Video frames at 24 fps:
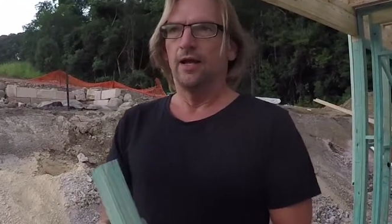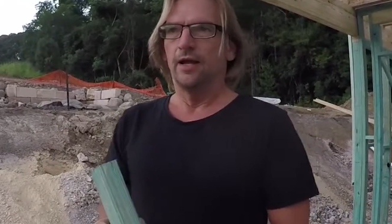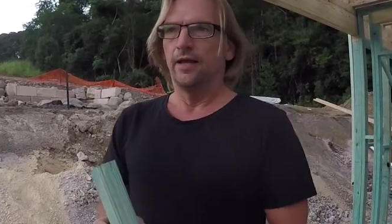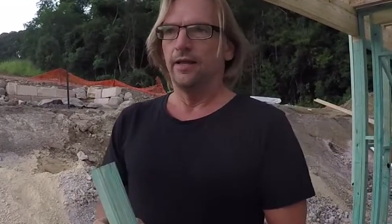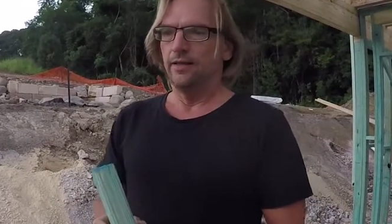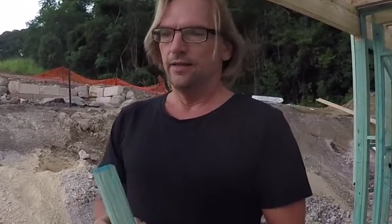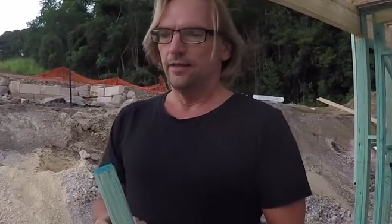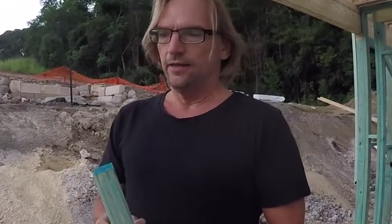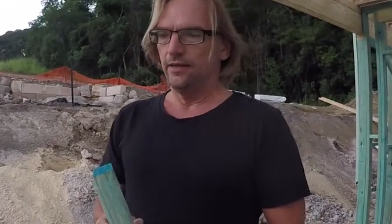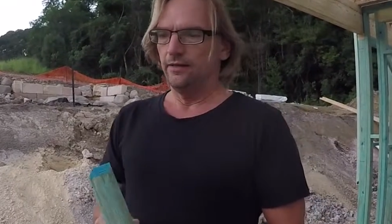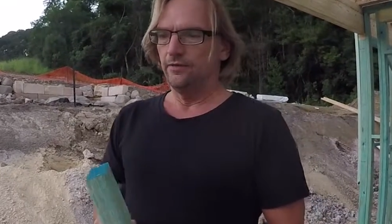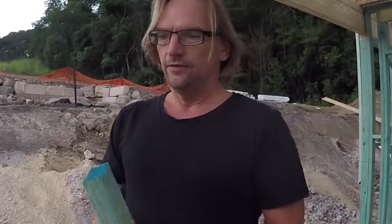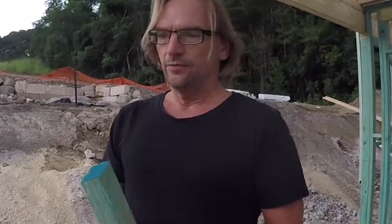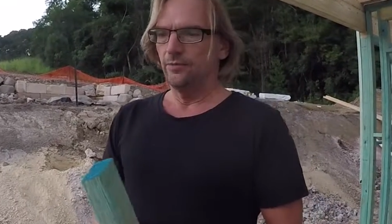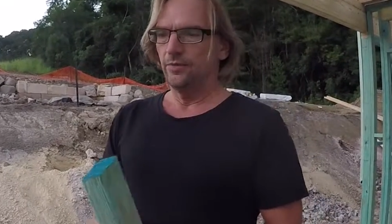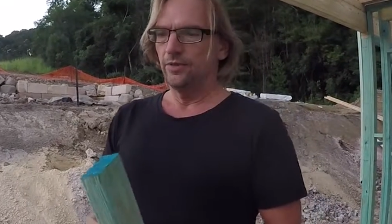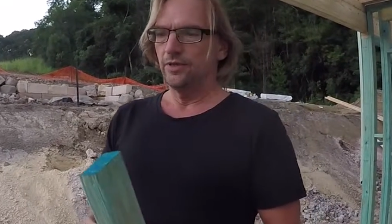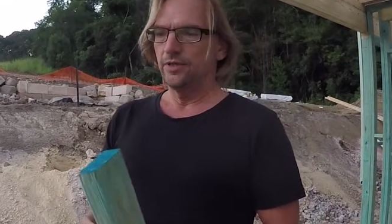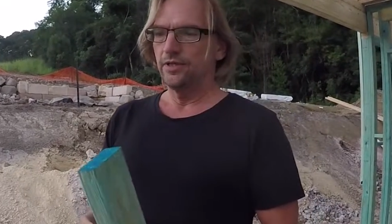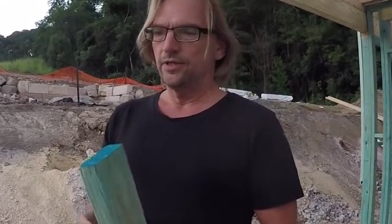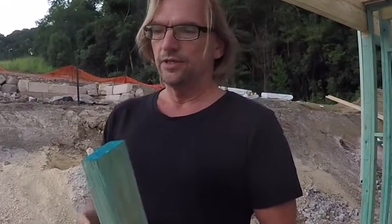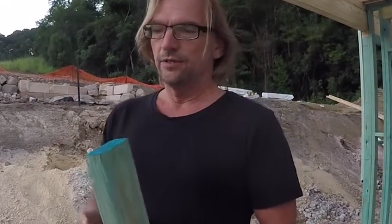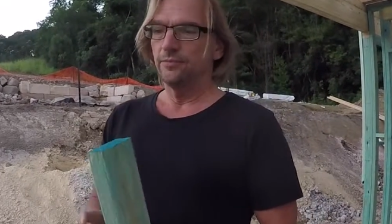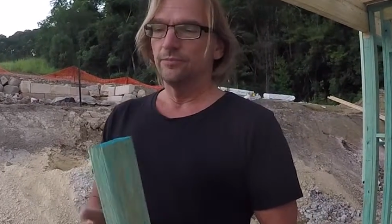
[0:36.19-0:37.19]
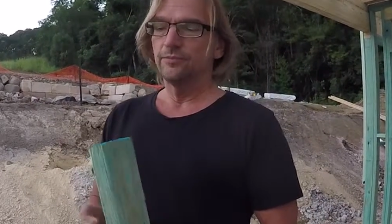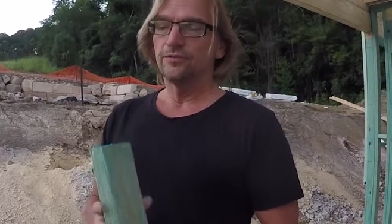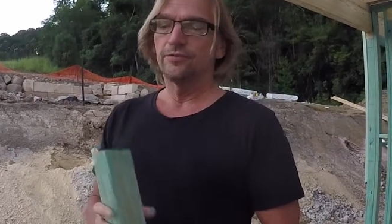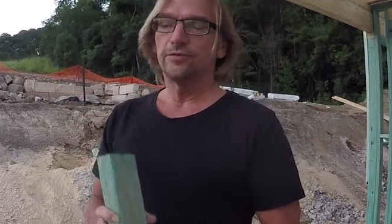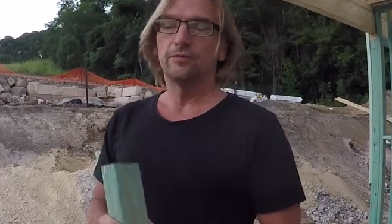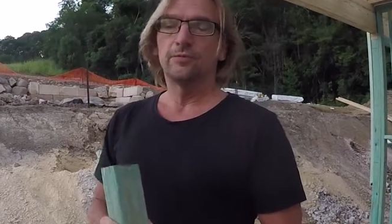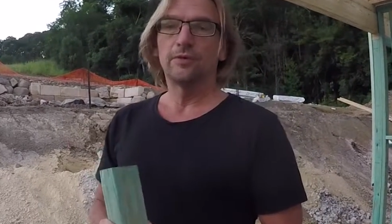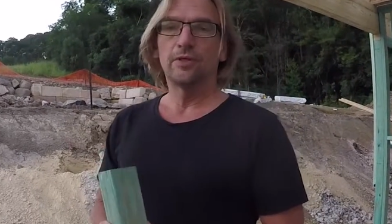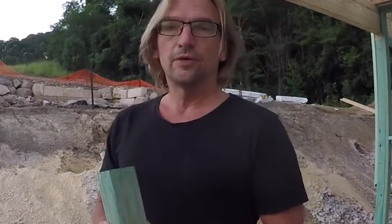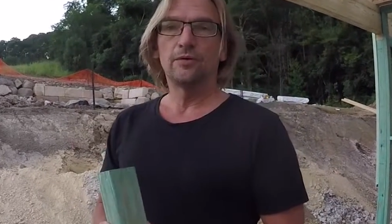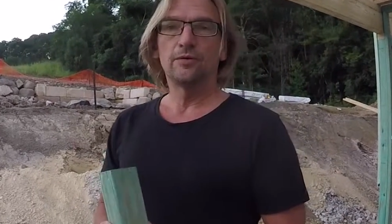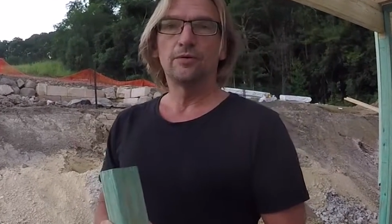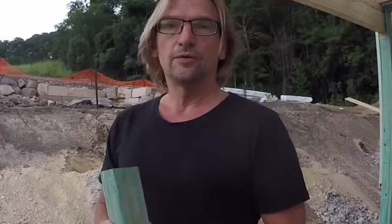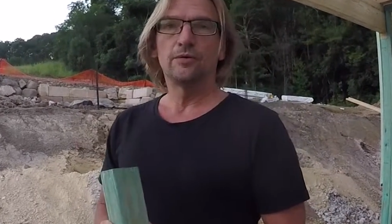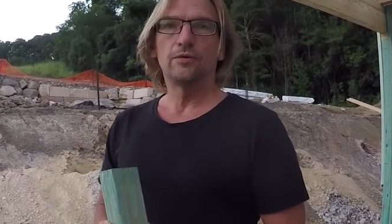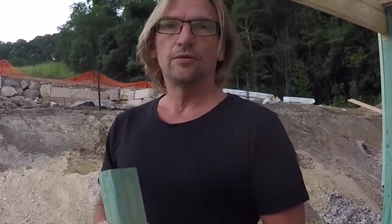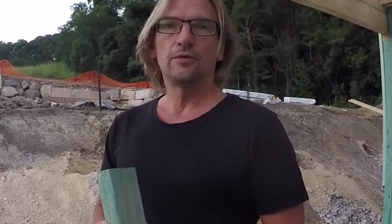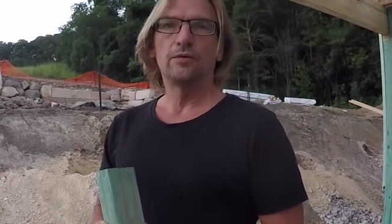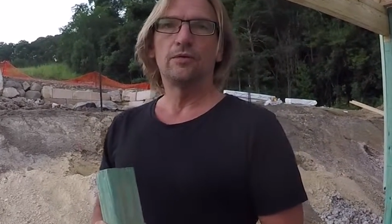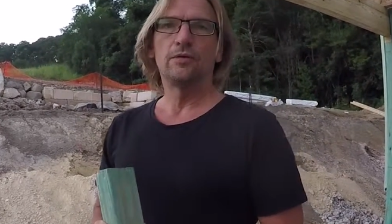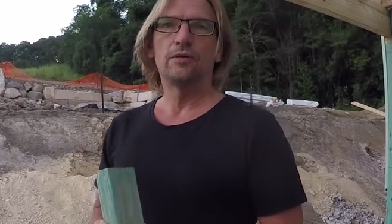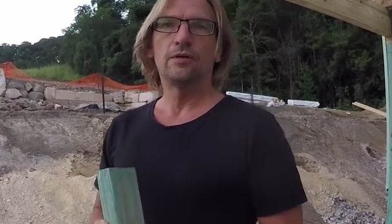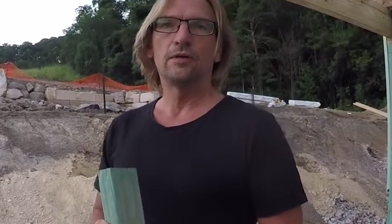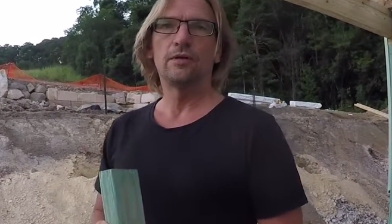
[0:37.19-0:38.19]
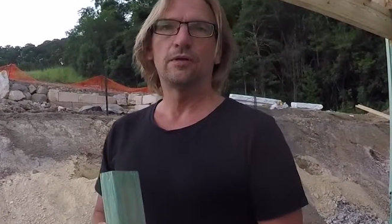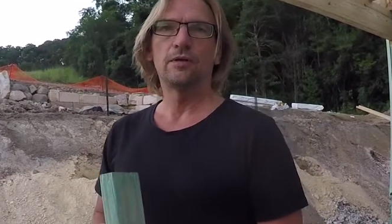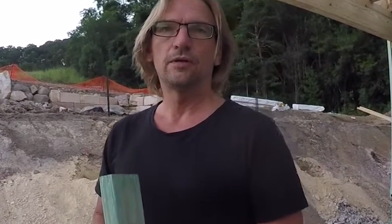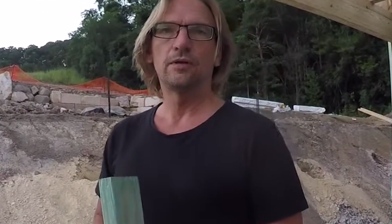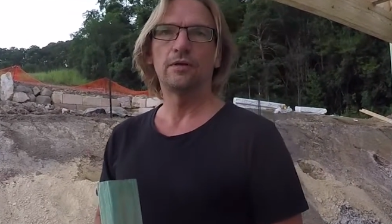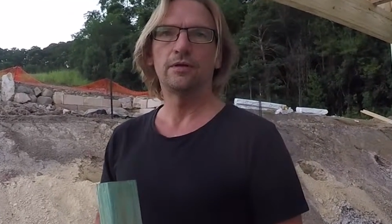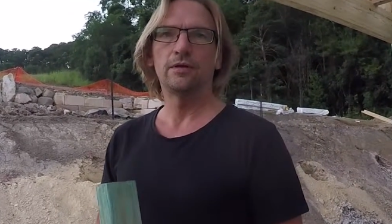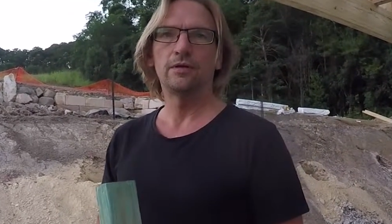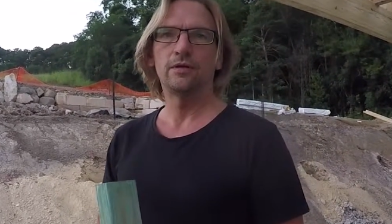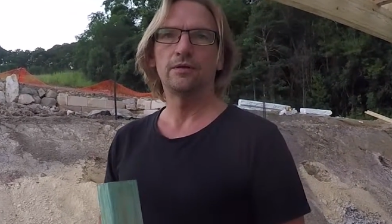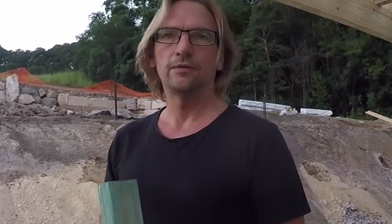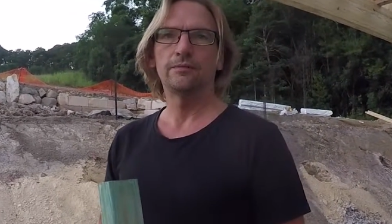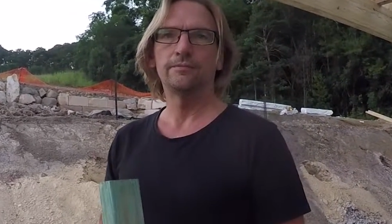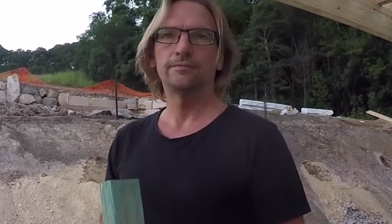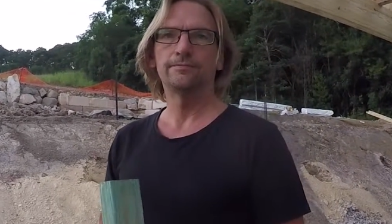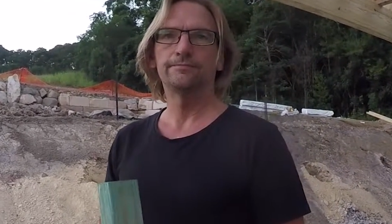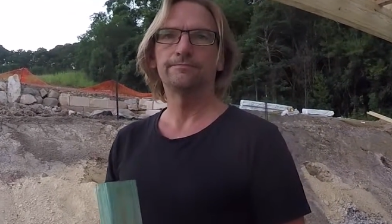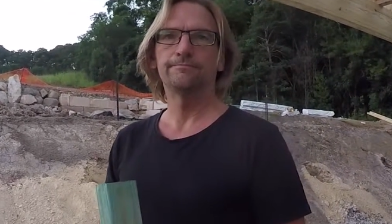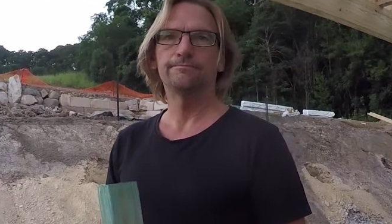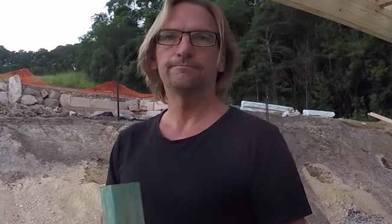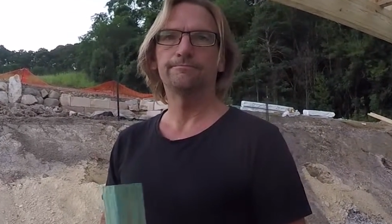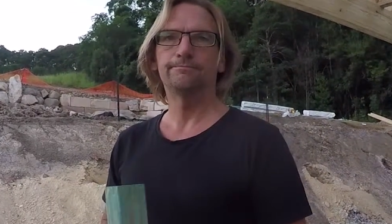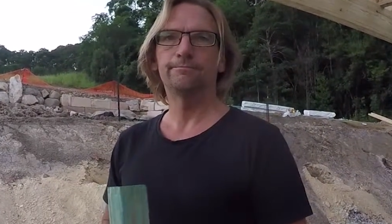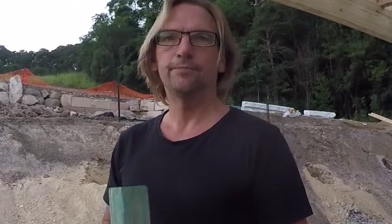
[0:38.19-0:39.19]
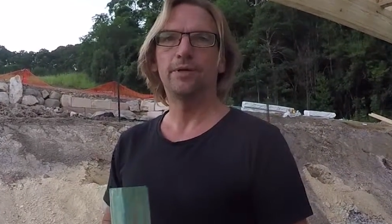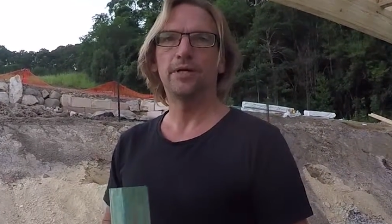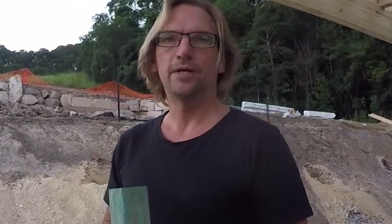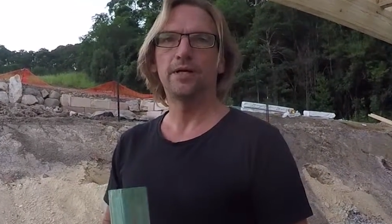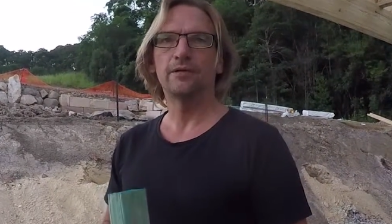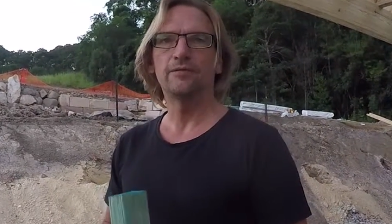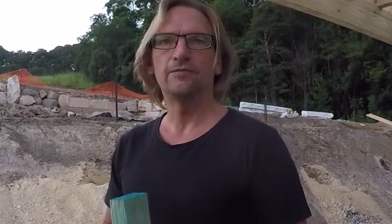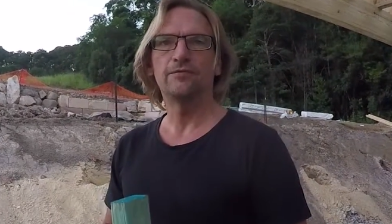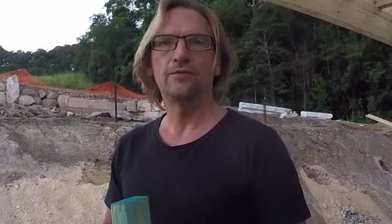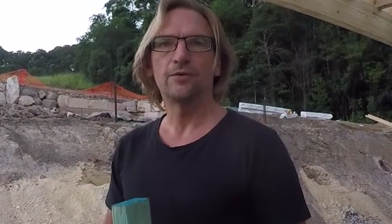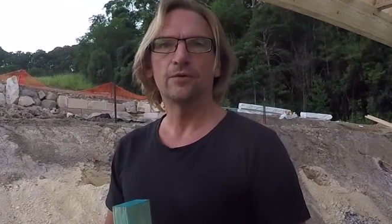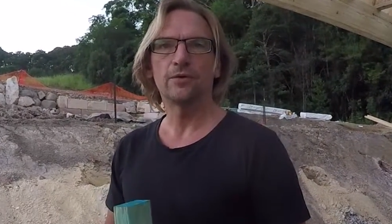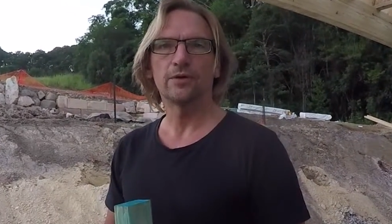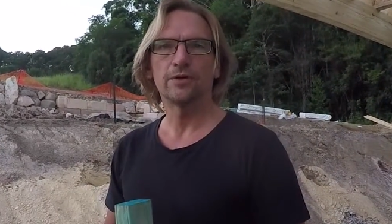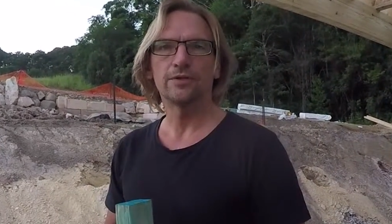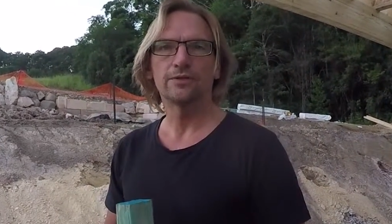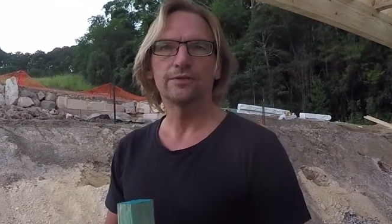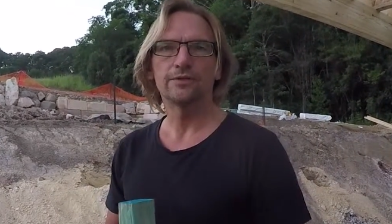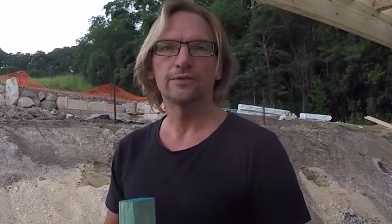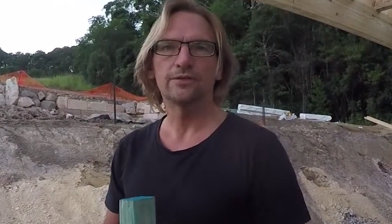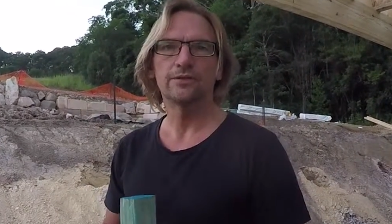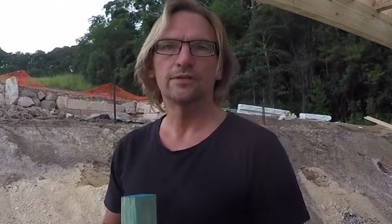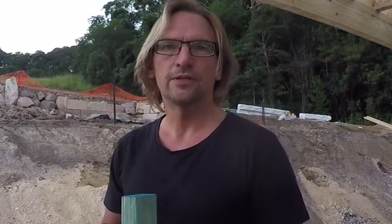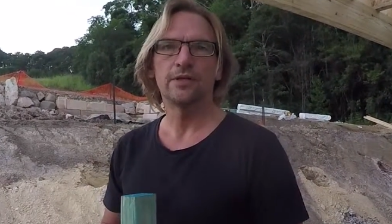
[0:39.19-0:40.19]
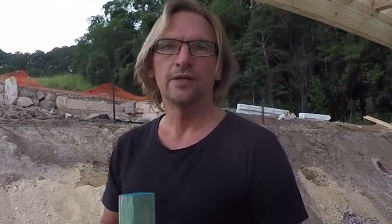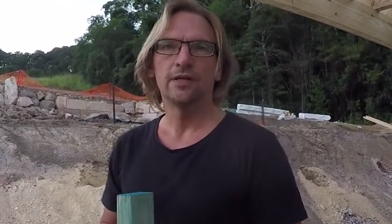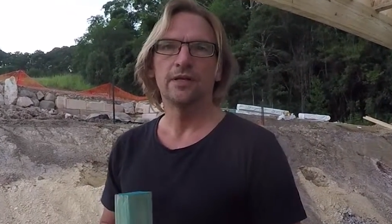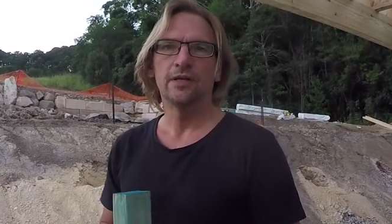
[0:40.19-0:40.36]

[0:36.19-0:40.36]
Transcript: And the wood comes from local pine forests,